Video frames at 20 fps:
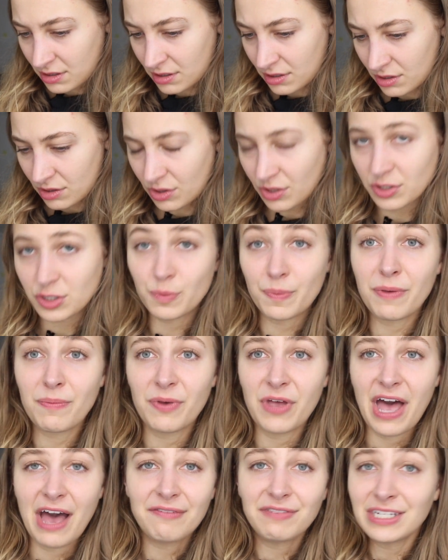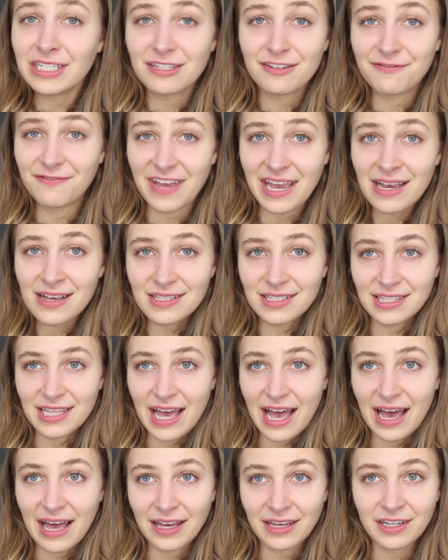those people having to face
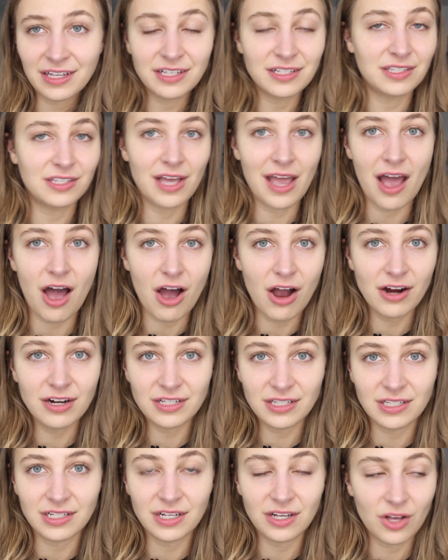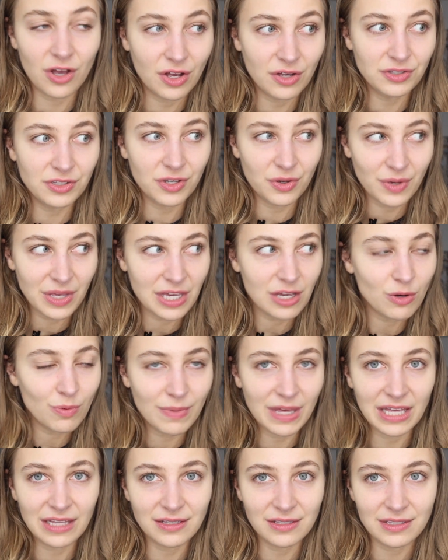that because they are still also
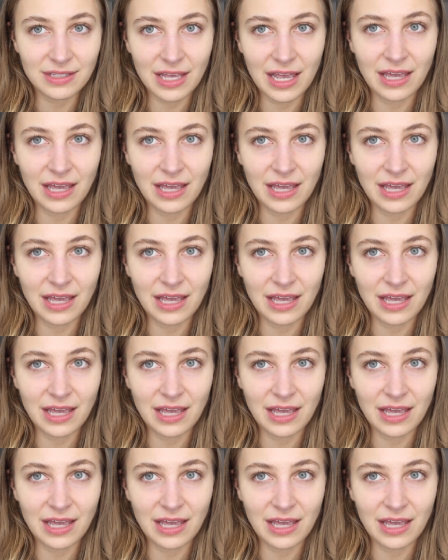humans.